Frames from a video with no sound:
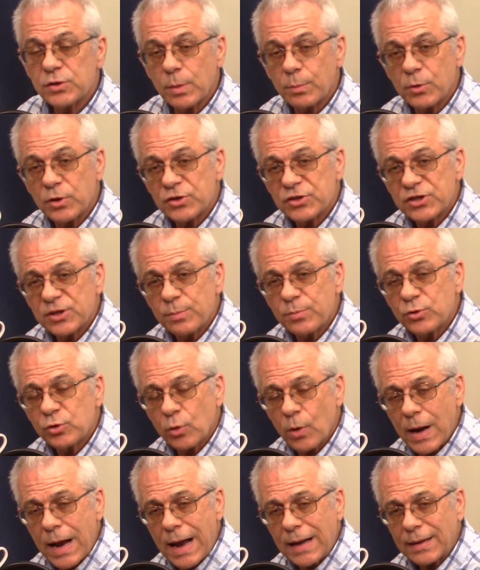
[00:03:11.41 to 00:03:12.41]
So I'm going to
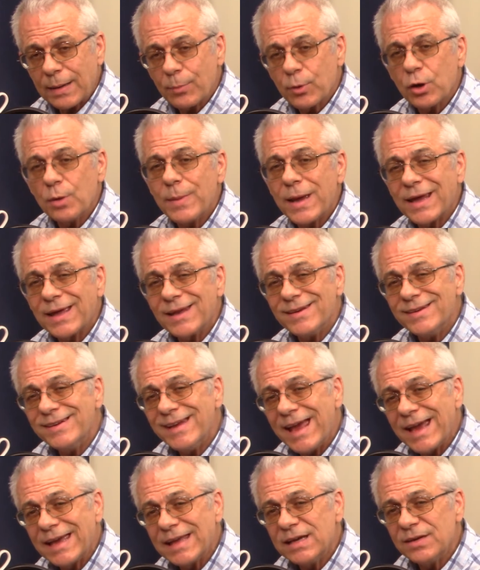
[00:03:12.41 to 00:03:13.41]
subtract. I'm going to make a
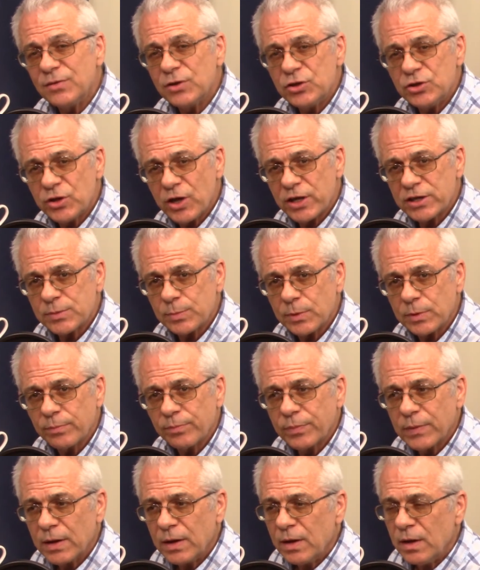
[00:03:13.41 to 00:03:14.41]
negative
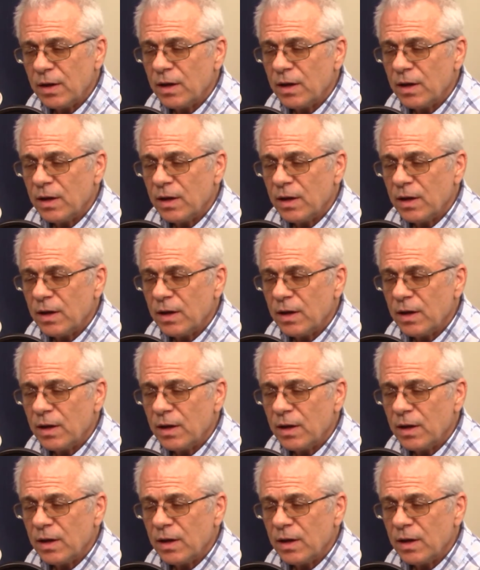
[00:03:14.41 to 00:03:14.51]
adjustment.